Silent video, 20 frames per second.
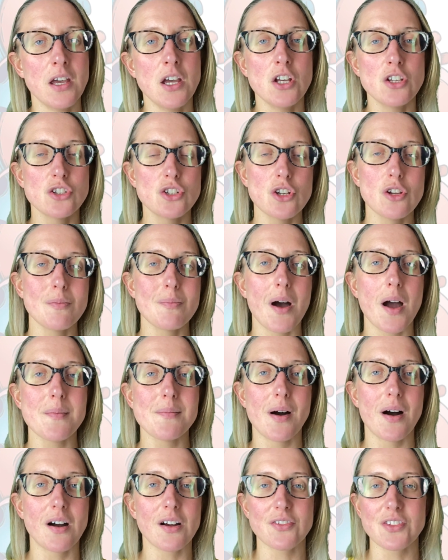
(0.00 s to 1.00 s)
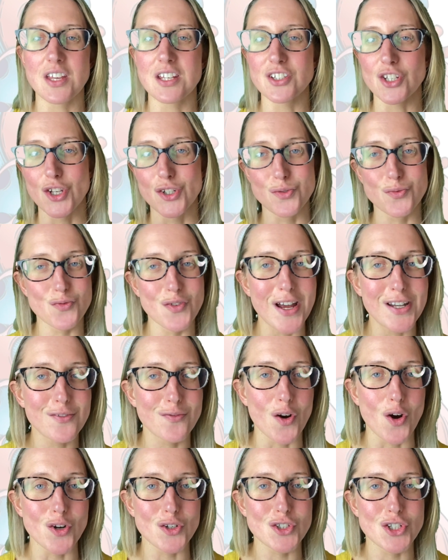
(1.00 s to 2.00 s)
So you might mark this as red
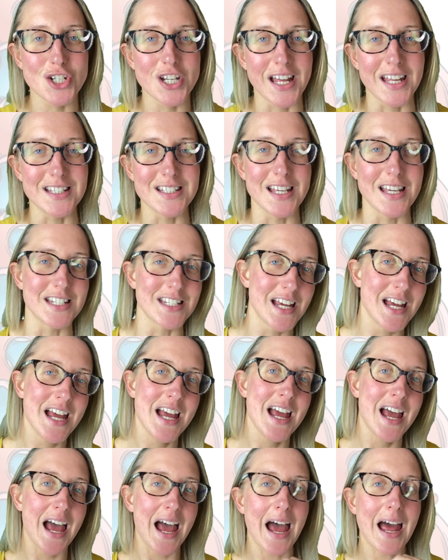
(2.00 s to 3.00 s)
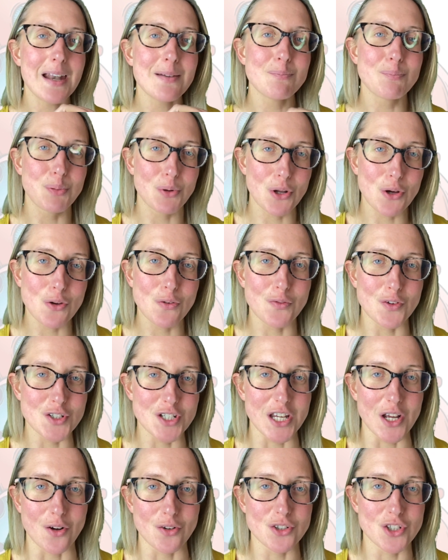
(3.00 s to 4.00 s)
for oxygenated and blue for
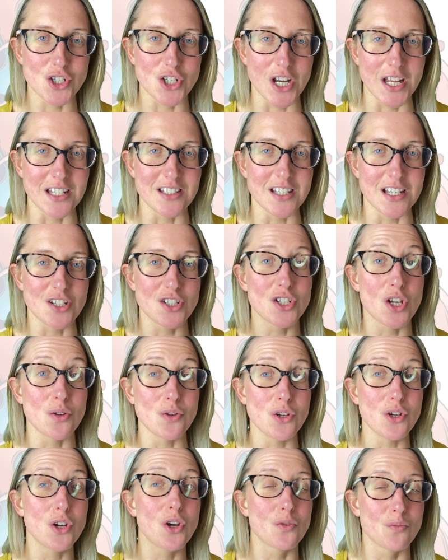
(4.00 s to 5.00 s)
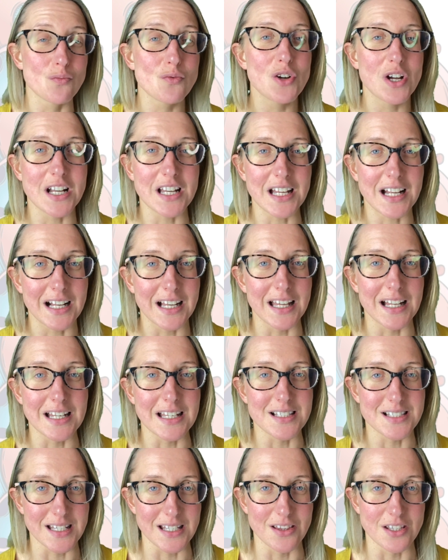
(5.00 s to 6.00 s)
deoxygenated so that you can really clearly
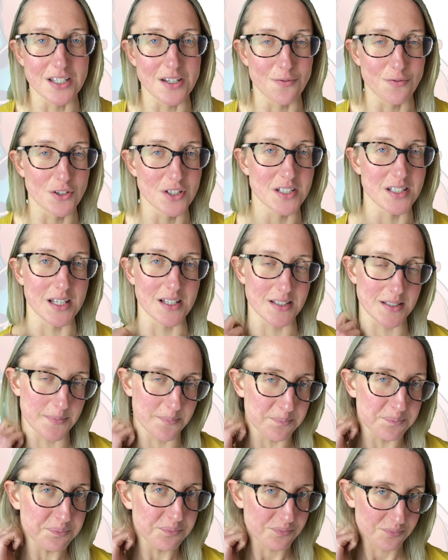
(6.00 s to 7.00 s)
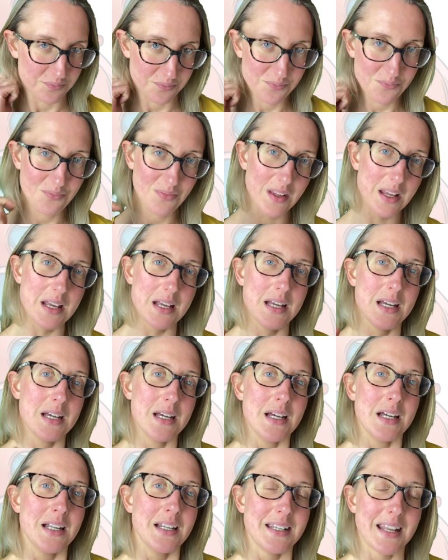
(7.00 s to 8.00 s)
see the differences.
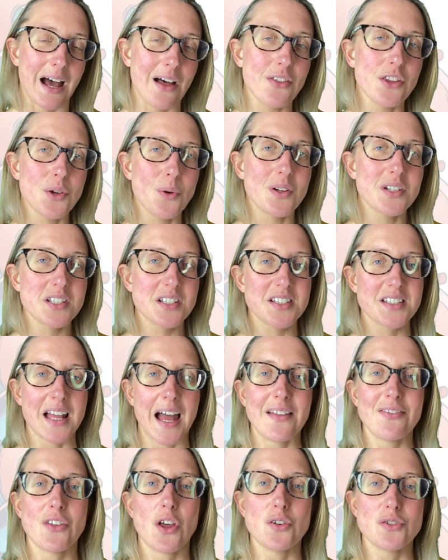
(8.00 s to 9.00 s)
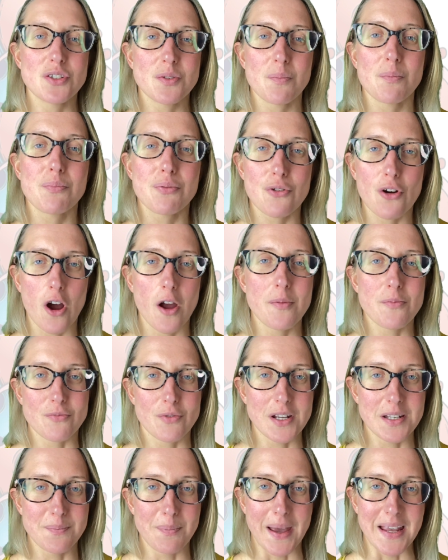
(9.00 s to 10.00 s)
Now that you understand those
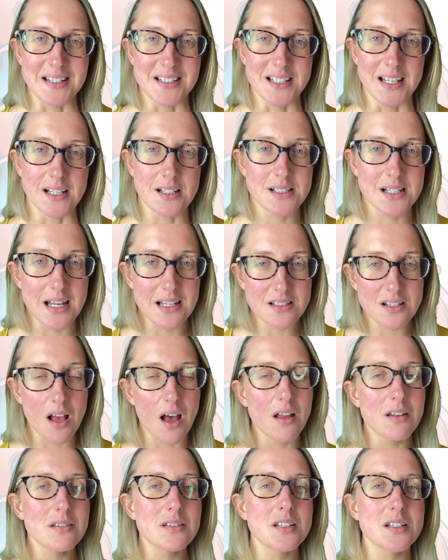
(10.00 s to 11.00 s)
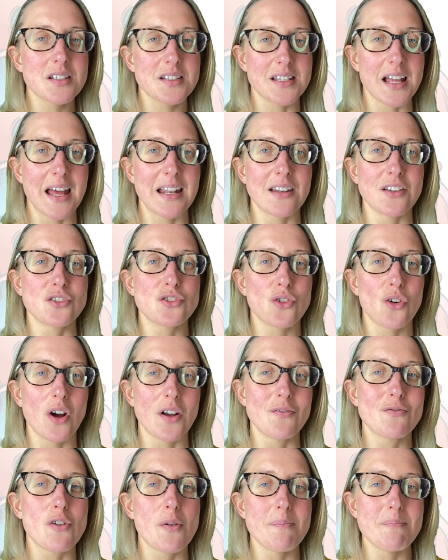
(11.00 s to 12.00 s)
primary basics, let's understand and try
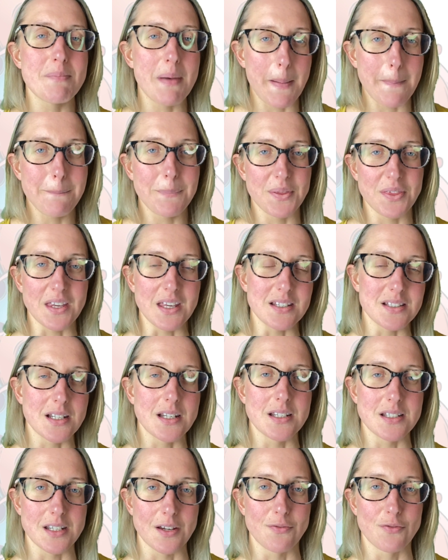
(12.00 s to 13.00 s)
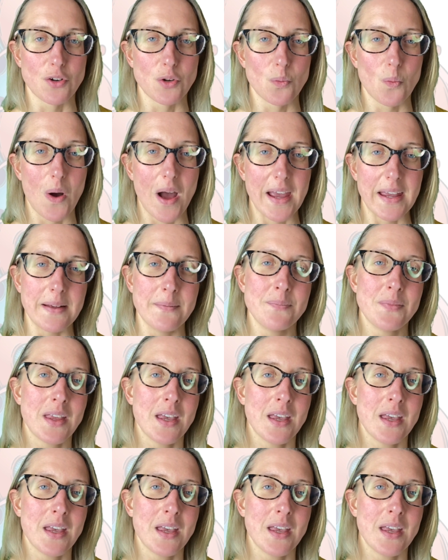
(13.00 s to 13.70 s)
and remember these in a different way.